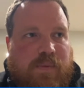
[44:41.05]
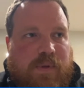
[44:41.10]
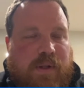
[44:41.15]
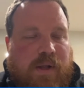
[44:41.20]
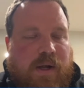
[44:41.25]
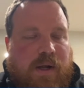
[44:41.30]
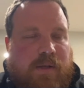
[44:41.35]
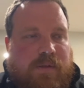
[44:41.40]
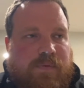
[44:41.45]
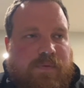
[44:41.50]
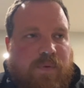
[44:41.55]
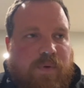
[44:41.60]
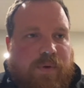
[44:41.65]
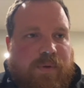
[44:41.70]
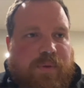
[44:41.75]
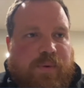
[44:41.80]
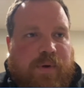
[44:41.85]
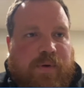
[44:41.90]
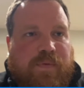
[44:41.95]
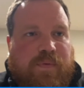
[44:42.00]
We lost
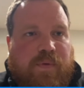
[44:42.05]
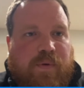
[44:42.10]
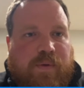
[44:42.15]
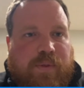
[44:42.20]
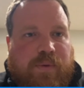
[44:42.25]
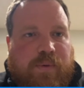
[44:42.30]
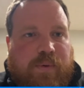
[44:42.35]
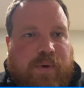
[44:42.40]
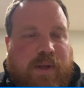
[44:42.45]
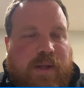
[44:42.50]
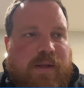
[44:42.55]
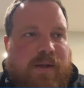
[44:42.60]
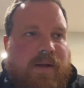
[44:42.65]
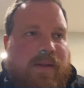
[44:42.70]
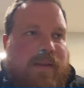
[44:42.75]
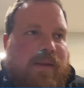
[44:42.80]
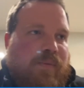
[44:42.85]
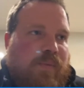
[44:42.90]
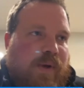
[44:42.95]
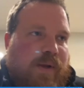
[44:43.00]
4-3, 4-3,
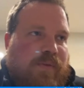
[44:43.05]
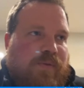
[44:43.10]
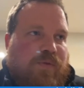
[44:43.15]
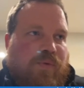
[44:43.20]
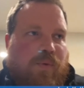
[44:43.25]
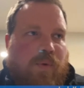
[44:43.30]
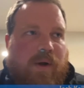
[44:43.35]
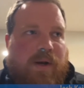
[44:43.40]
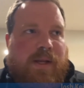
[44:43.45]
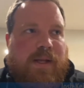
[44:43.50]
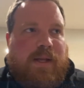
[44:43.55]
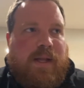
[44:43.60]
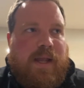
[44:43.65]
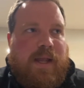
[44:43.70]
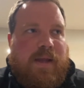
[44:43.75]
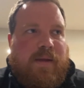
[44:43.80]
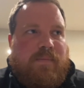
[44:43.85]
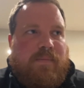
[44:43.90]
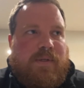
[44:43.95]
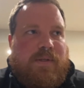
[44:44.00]
and then went 20
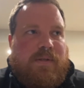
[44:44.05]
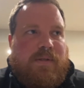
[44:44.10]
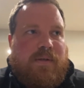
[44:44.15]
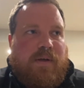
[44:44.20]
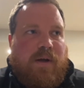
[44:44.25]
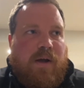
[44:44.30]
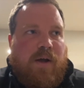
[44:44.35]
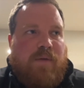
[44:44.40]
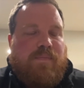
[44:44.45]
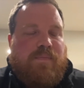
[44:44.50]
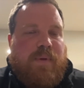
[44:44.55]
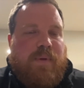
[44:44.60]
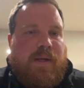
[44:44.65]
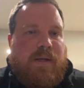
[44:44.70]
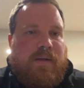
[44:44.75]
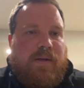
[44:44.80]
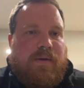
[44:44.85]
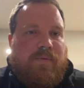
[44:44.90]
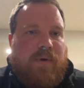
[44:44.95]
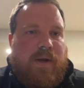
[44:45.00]
games
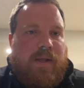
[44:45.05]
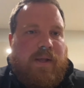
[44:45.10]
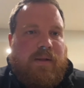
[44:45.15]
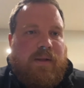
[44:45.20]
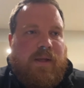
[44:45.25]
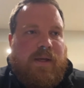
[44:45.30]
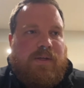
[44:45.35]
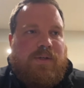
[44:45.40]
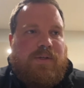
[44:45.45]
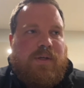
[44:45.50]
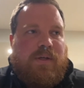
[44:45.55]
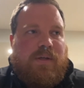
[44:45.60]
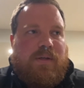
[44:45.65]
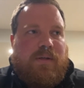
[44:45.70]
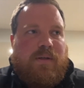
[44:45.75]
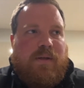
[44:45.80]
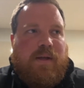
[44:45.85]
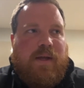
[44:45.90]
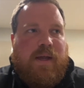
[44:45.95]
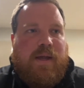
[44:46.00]
unbeaten in regulation.
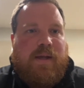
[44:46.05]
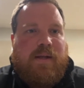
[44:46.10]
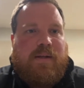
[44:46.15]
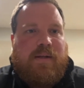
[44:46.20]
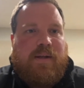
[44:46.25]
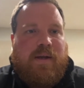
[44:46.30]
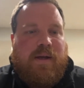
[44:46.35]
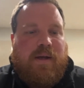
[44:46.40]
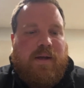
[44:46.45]
And